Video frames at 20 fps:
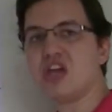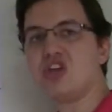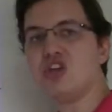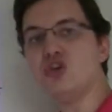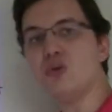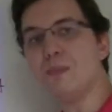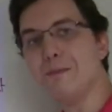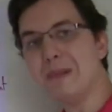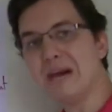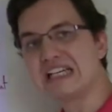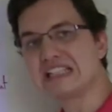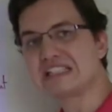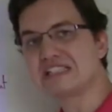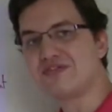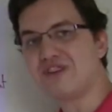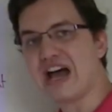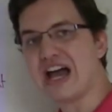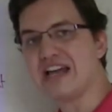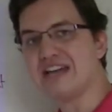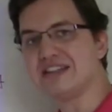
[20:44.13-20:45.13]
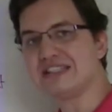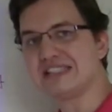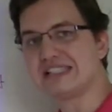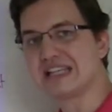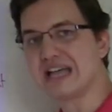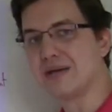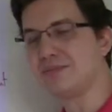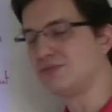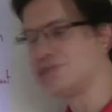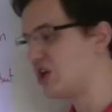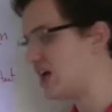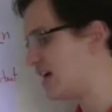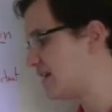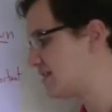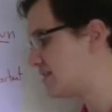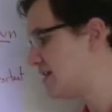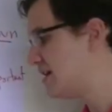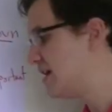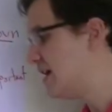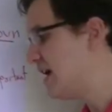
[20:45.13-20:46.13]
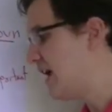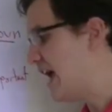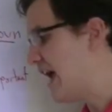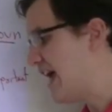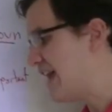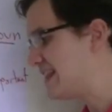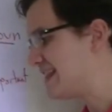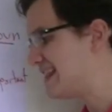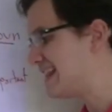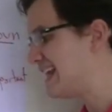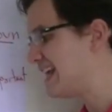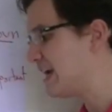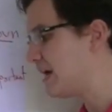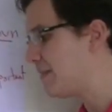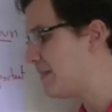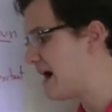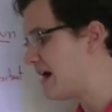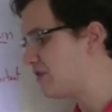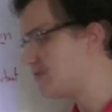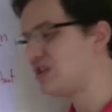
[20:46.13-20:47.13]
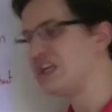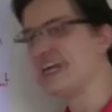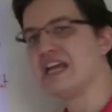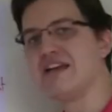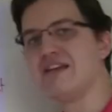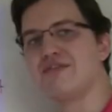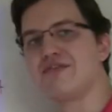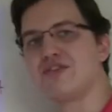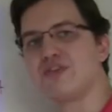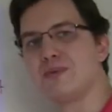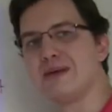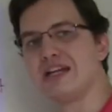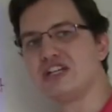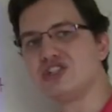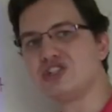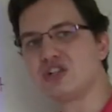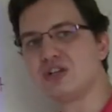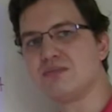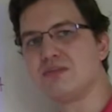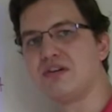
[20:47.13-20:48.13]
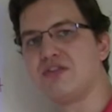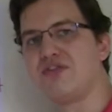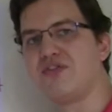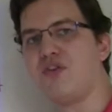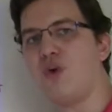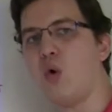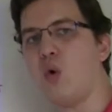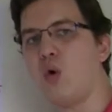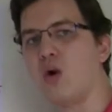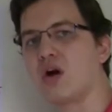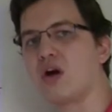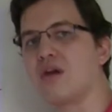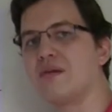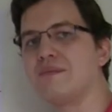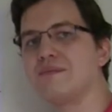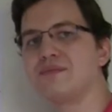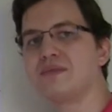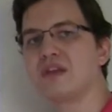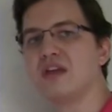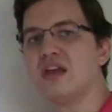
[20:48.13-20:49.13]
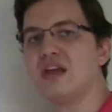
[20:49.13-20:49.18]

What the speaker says: You must find the subject and think about the information before.